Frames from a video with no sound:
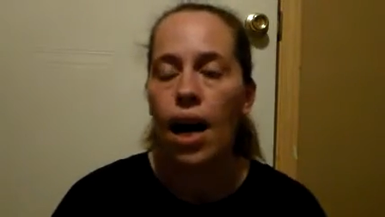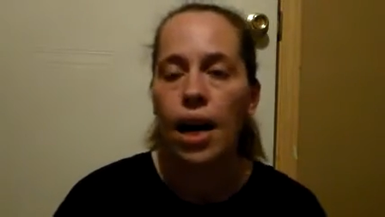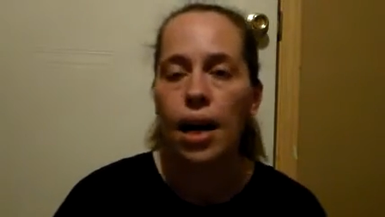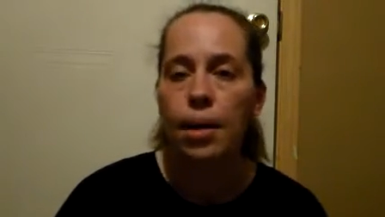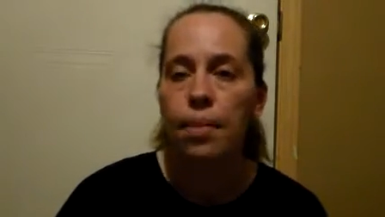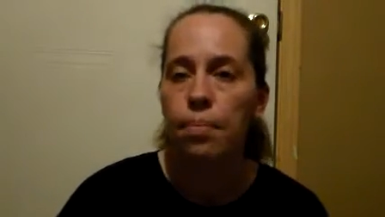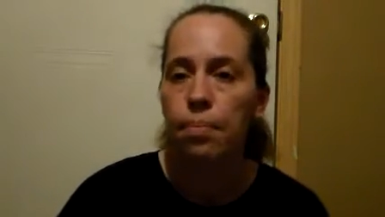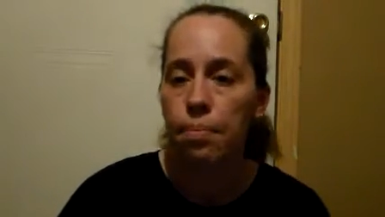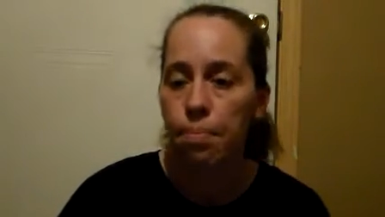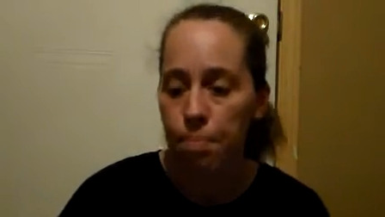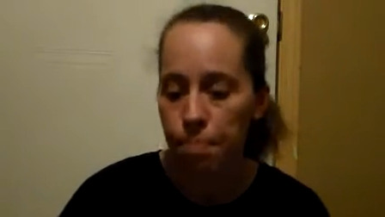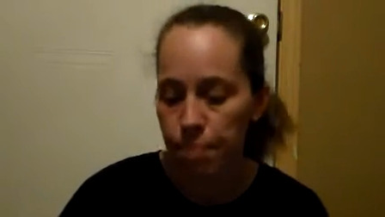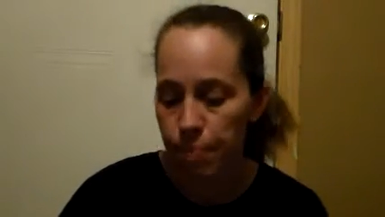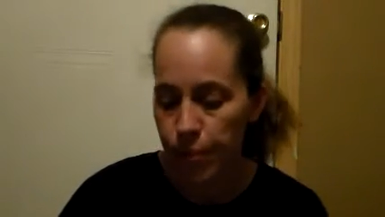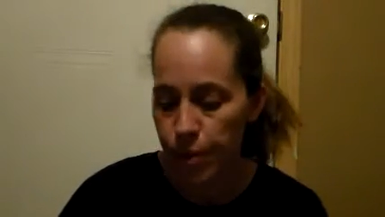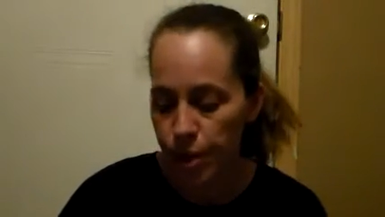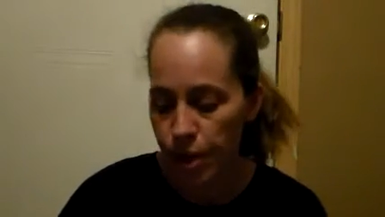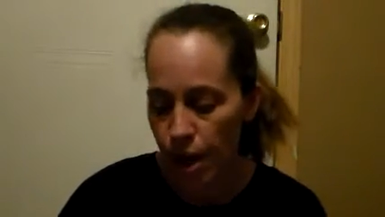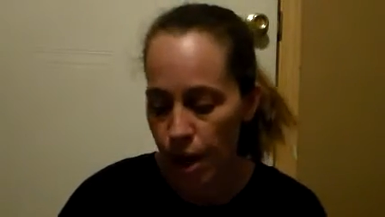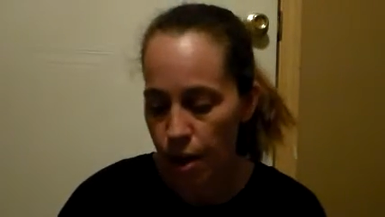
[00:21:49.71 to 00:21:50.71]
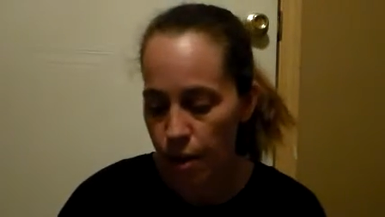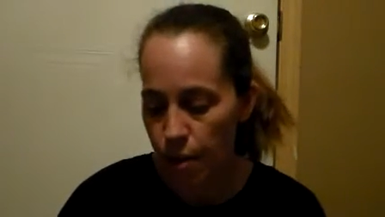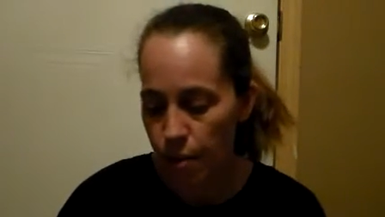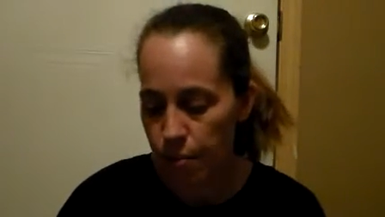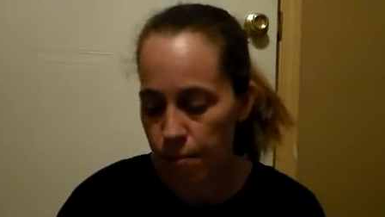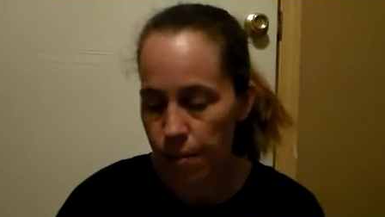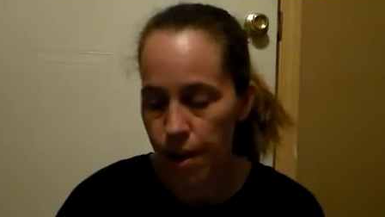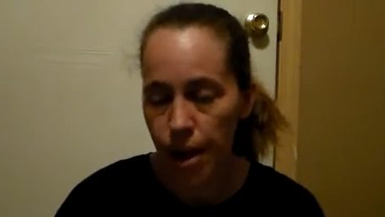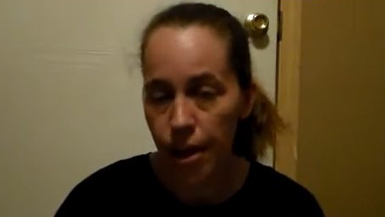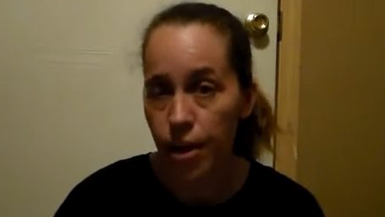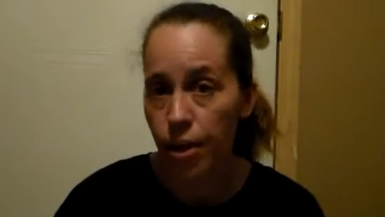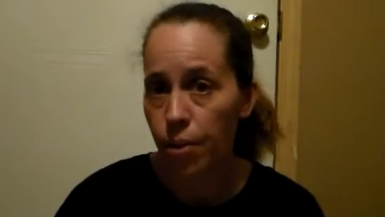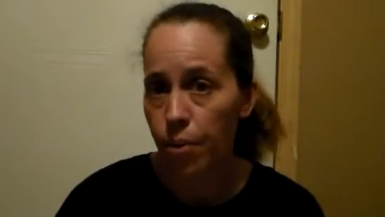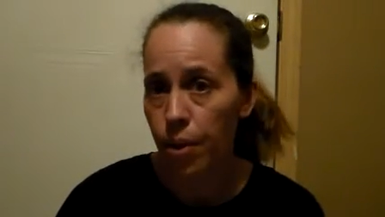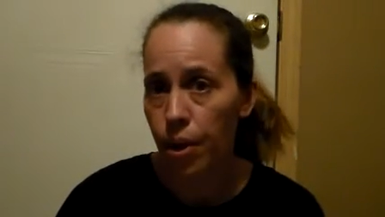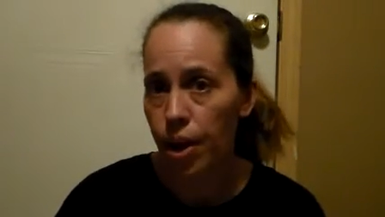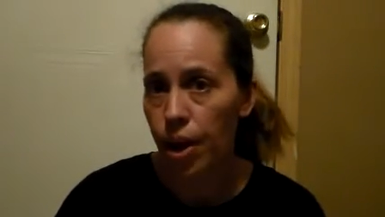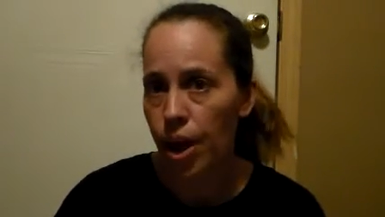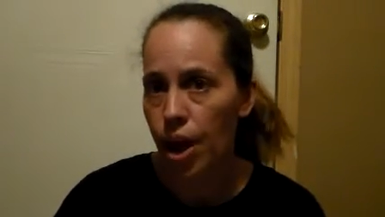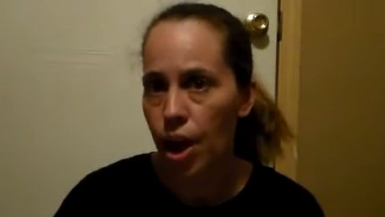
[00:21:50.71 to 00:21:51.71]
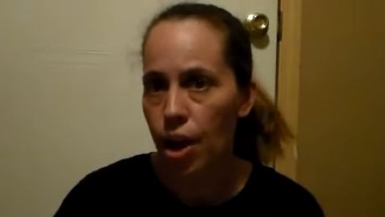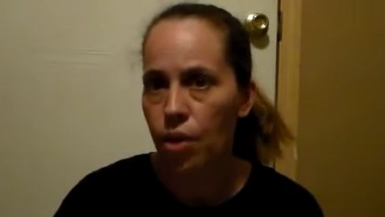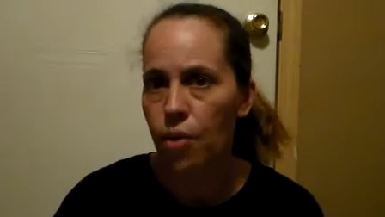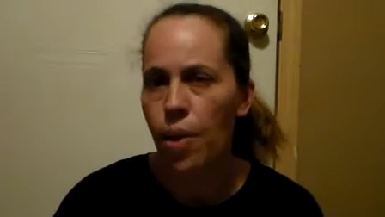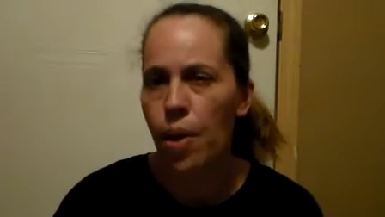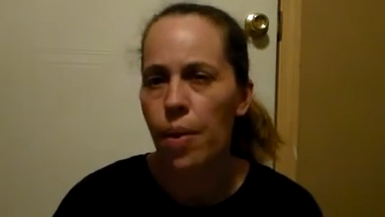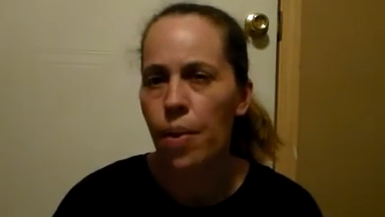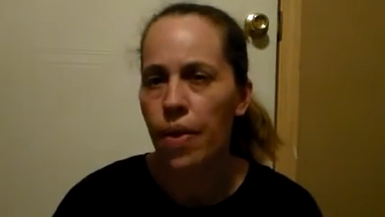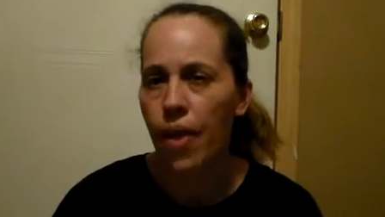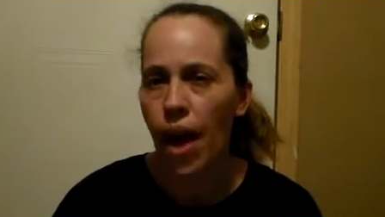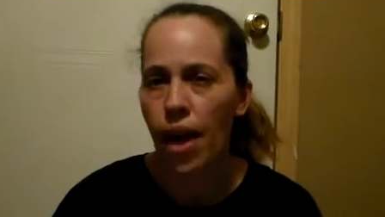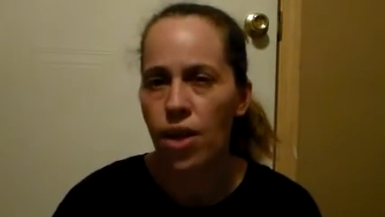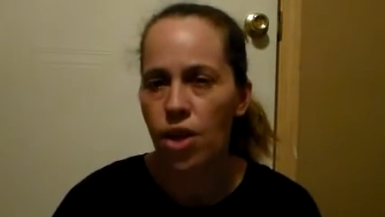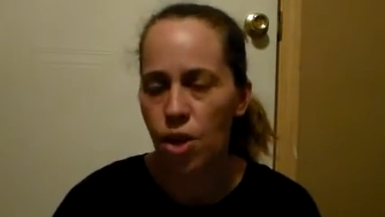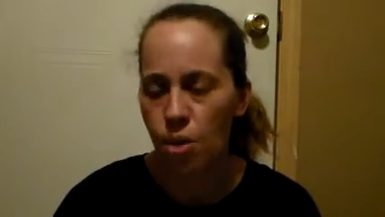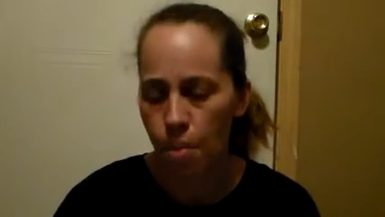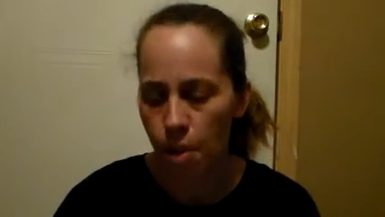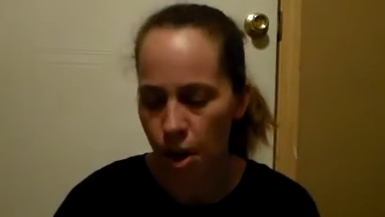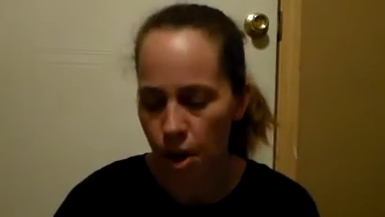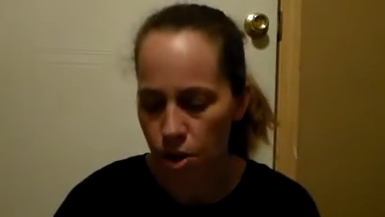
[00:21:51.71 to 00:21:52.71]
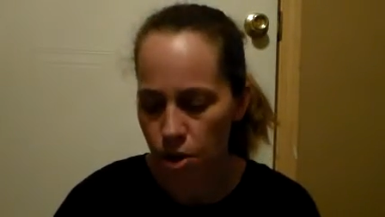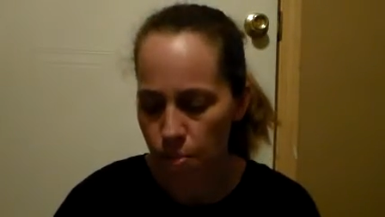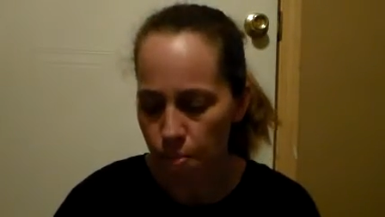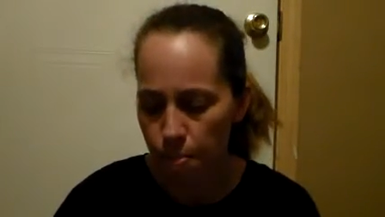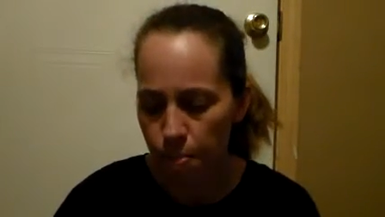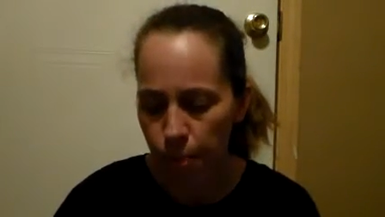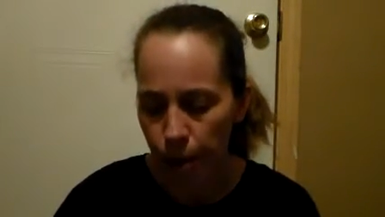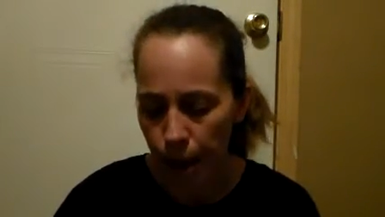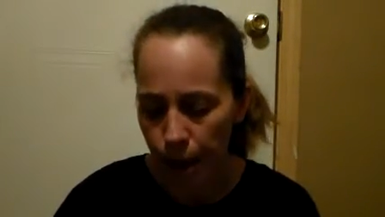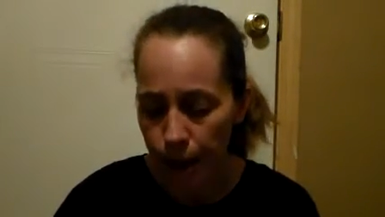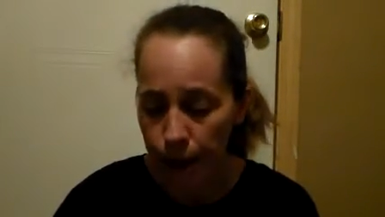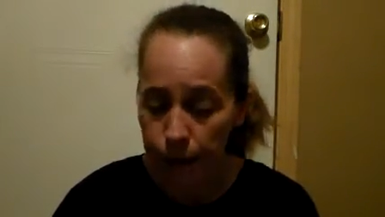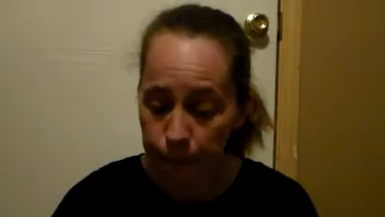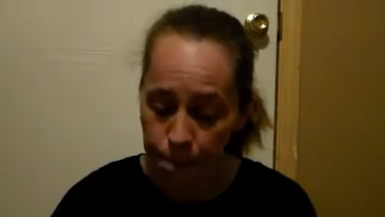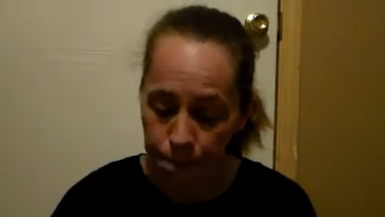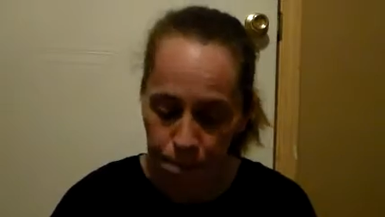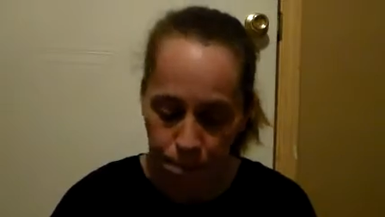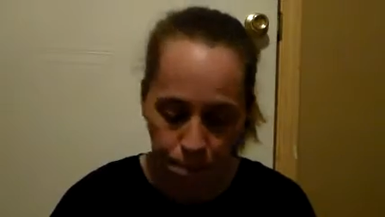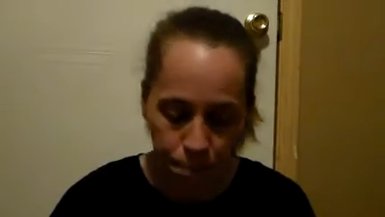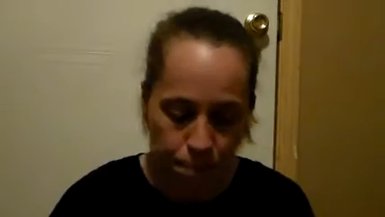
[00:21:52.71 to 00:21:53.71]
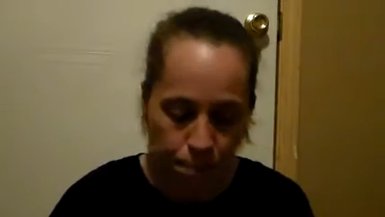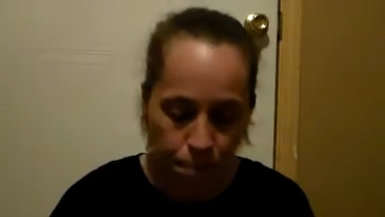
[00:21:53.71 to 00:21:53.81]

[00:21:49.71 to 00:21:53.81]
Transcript: Um, so I don't really agree with that too much. But